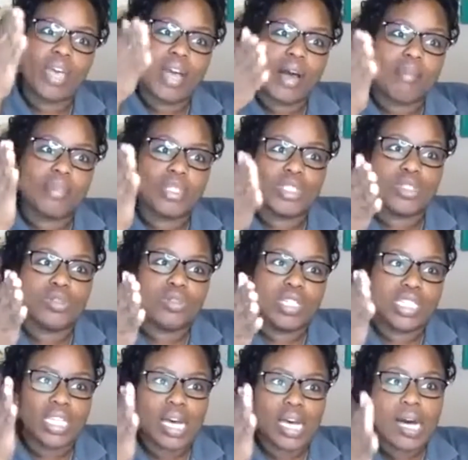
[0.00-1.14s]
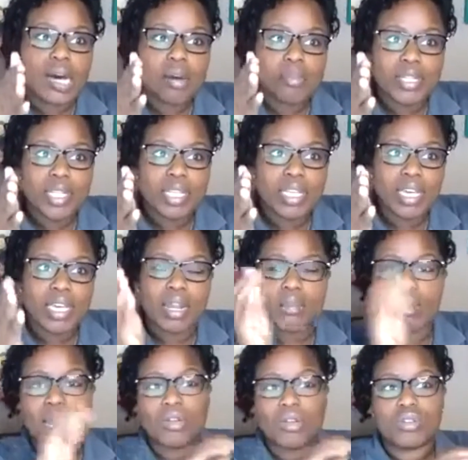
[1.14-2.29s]
I'm going to sue this company and I'm
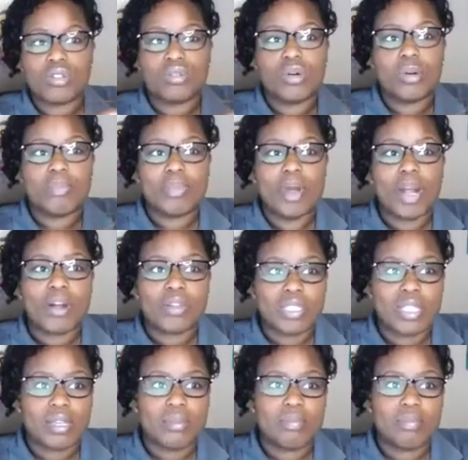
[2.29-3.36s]
not going to sue a person.